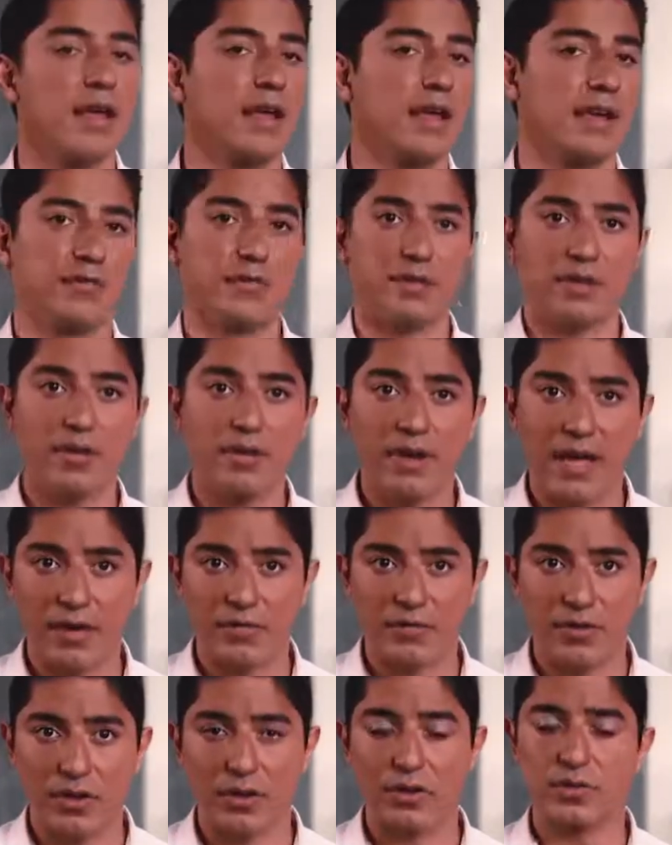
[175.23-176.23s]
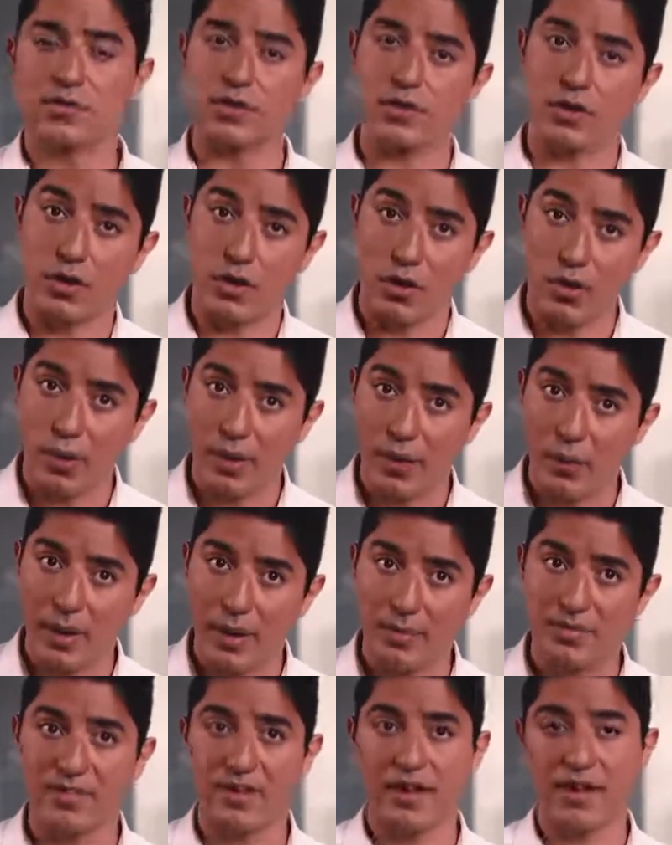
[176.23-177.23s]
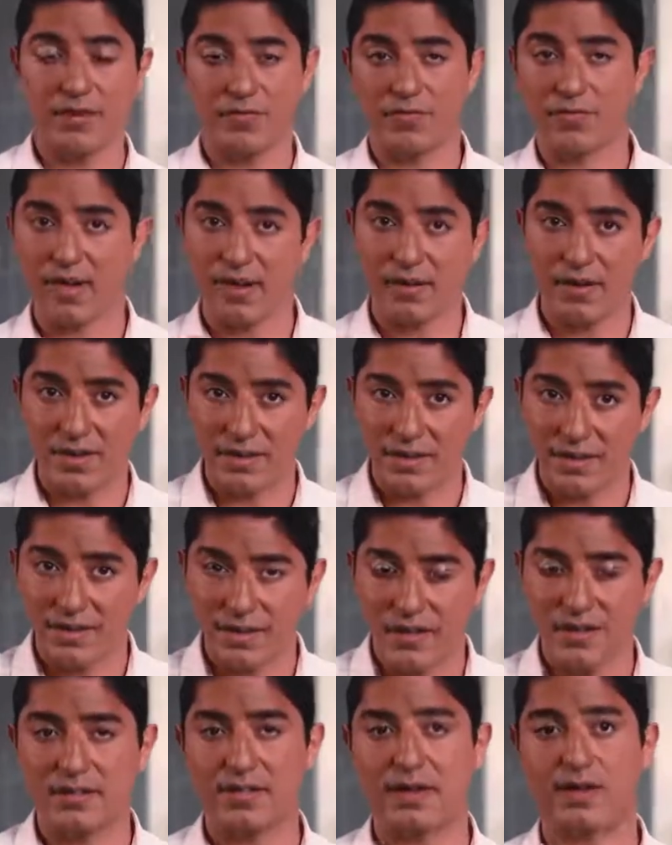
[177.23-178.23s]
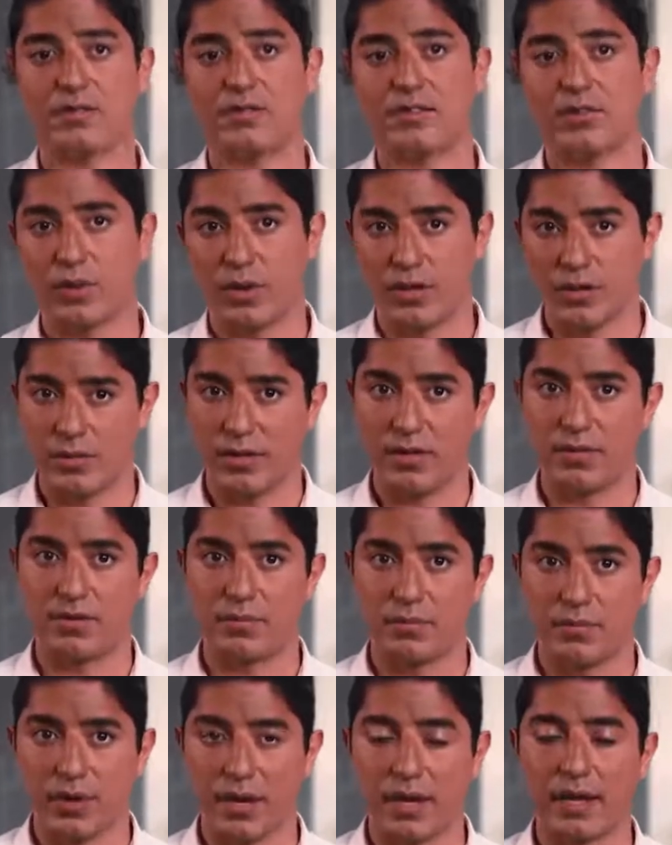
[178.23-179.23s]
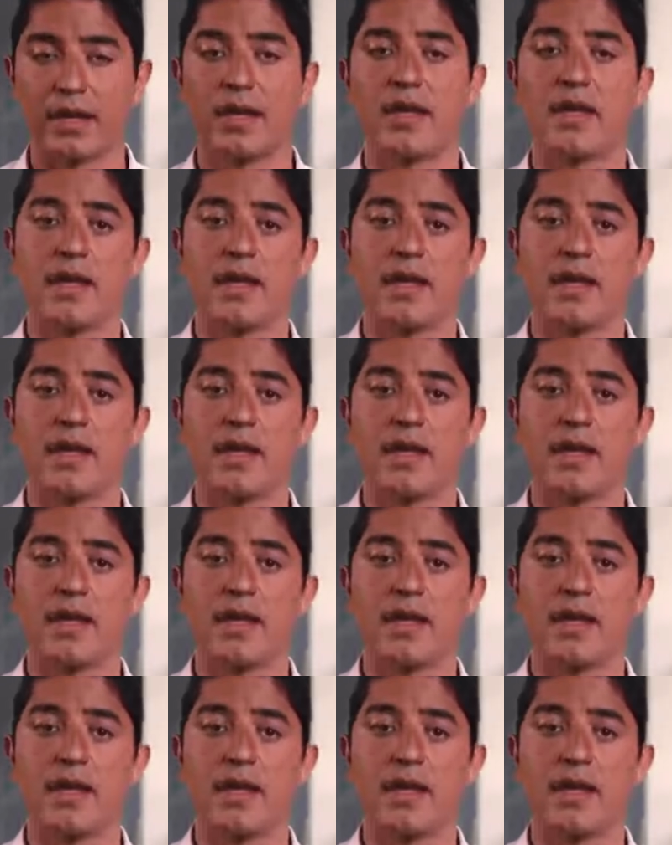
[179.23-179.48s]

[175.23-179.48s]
If you don't have those, go to the website and figure out the details of what you need to bring.